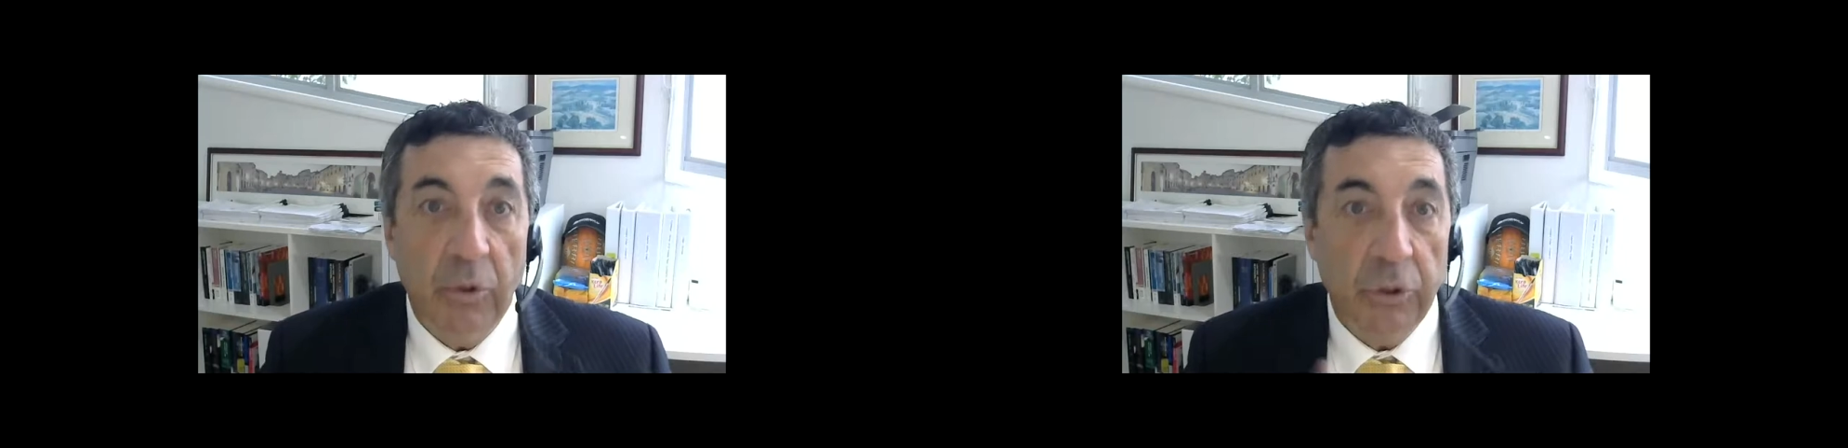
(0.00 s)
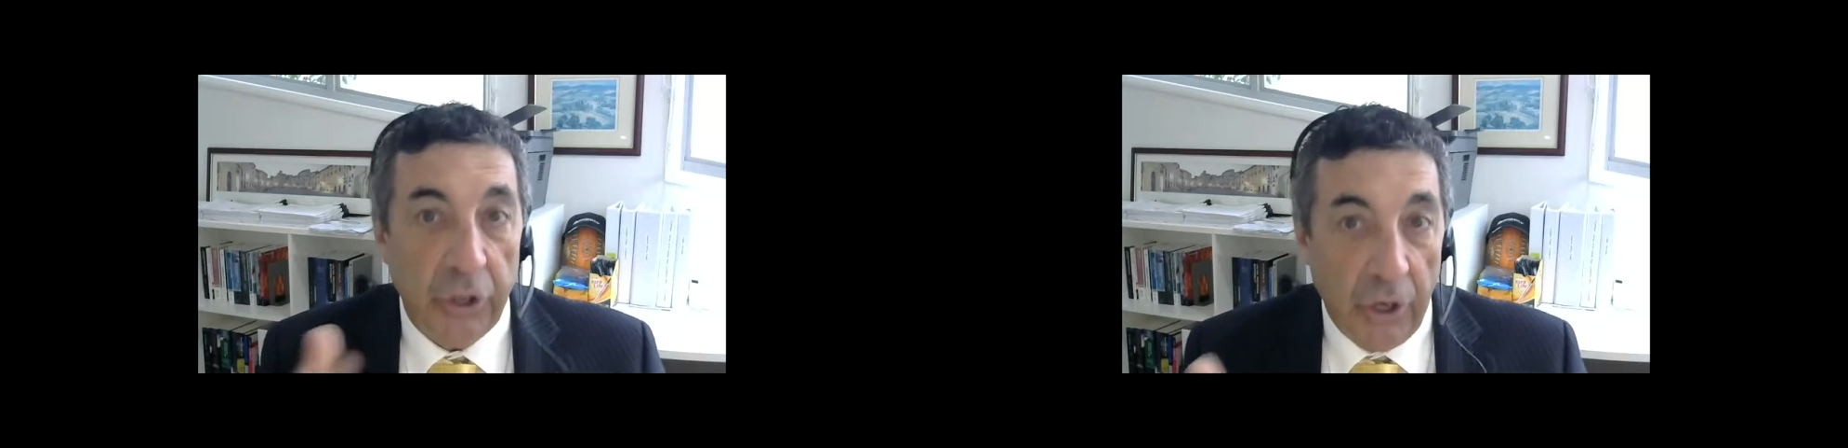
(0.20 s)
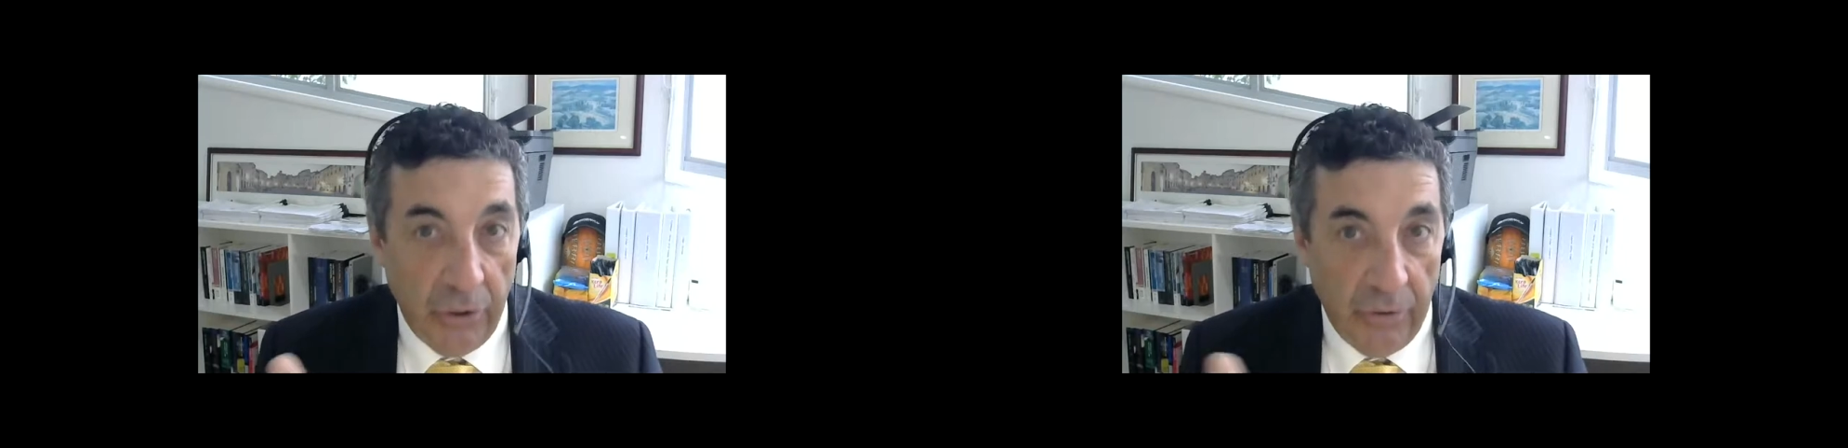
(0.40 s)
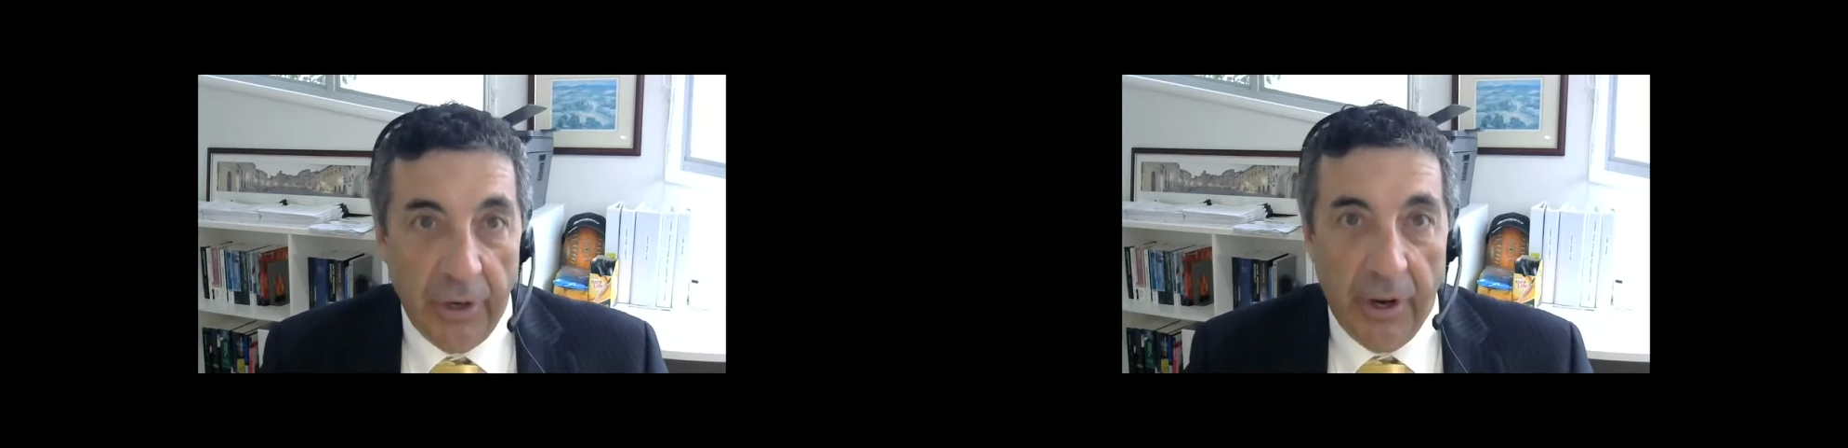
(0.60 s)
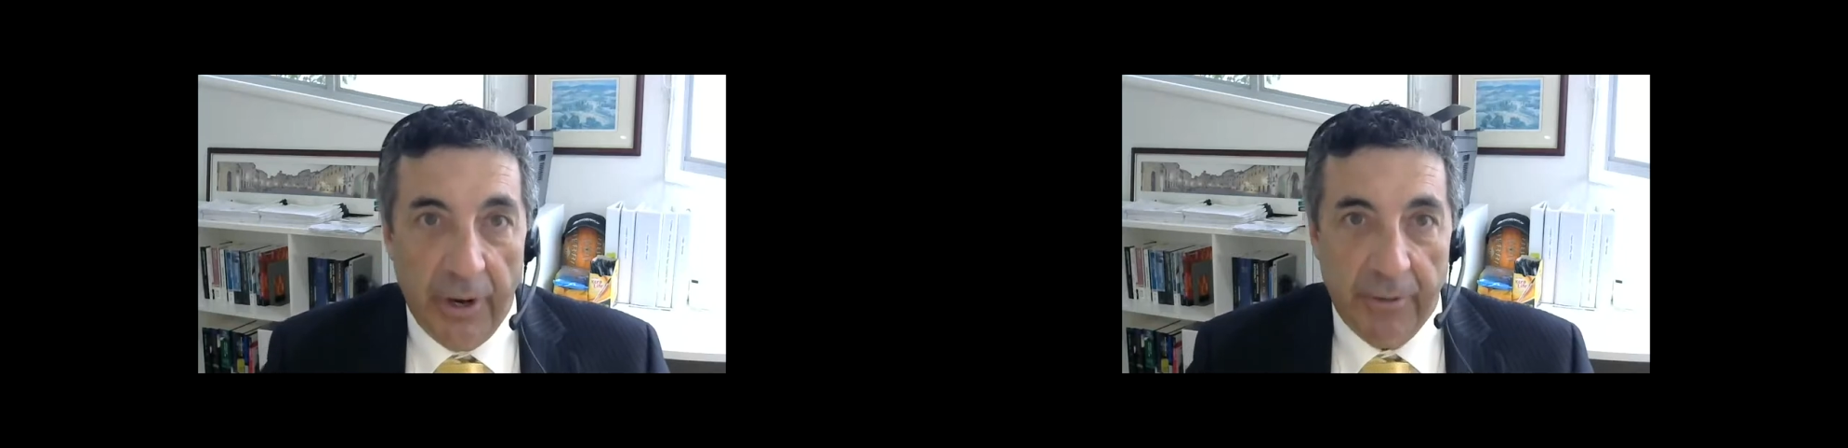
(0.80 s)
we'll show you the
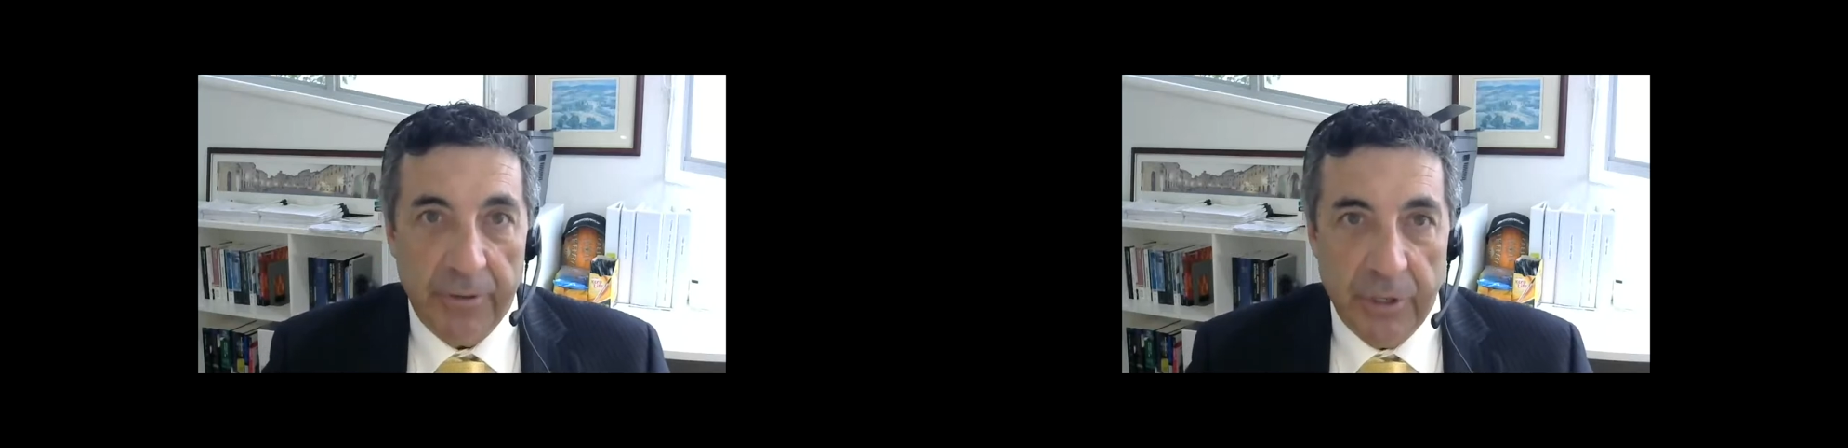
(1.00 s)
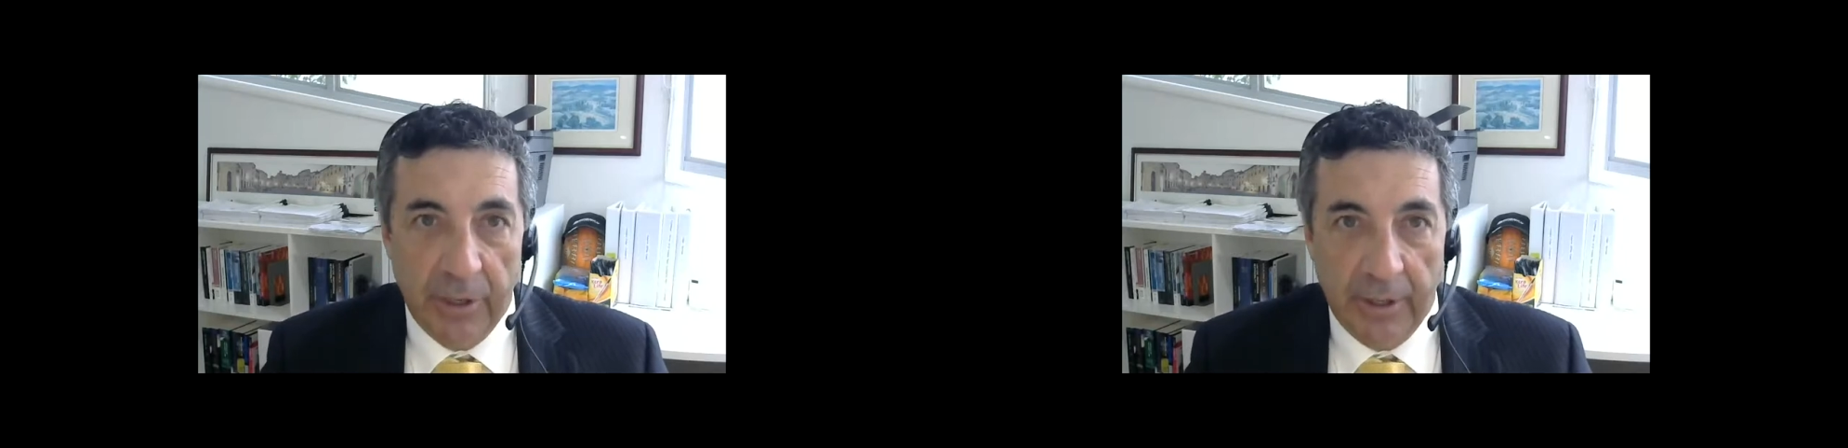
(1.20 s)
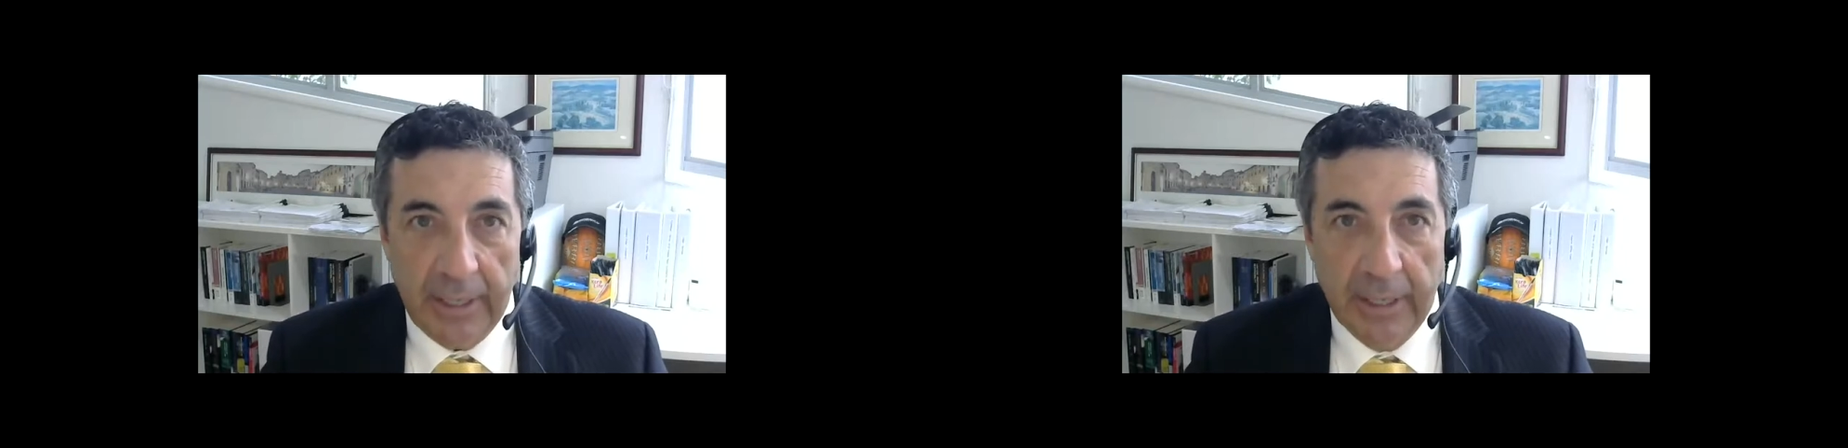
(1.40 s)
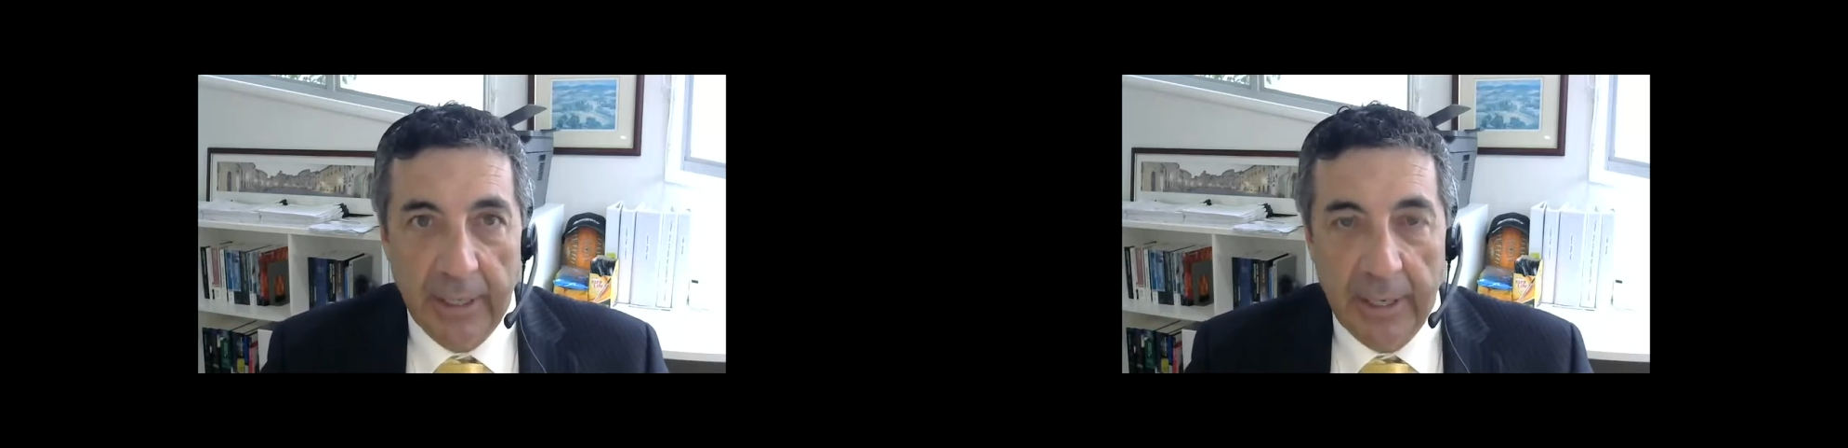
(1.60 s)
note up facility,